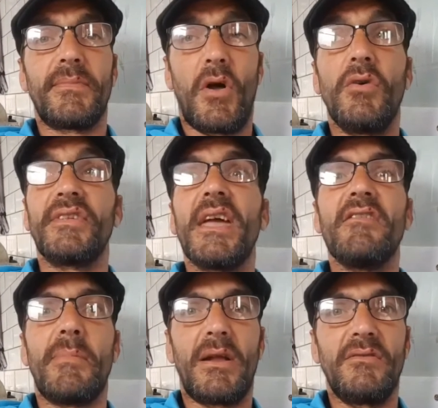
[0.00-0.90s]
the
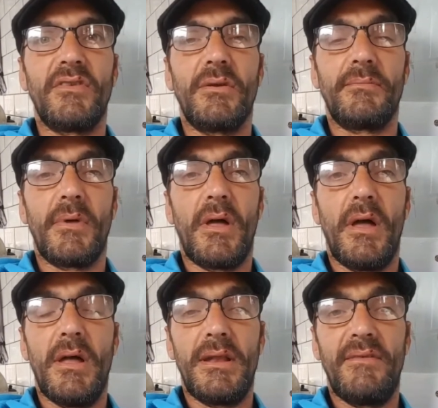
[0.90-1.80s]
idea about living
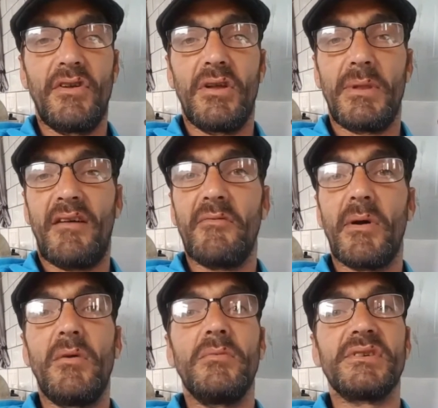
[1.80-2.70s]
on a
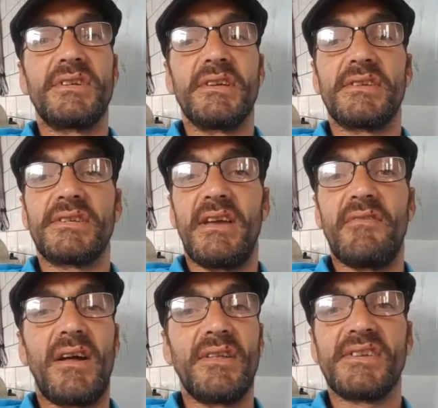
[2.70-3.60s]
narrowboat, was to
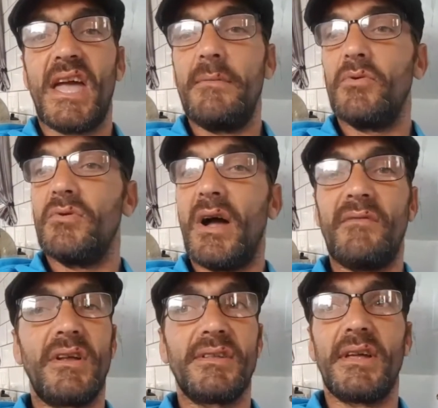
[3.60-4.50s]
sit round the table,
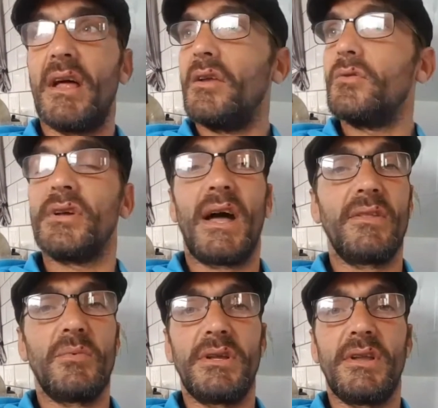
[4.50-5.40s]
having our dinner, looking
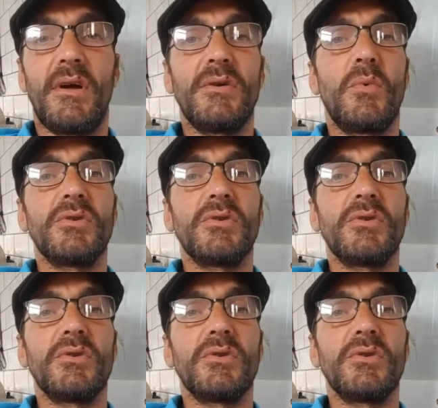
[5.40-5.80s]
out the window,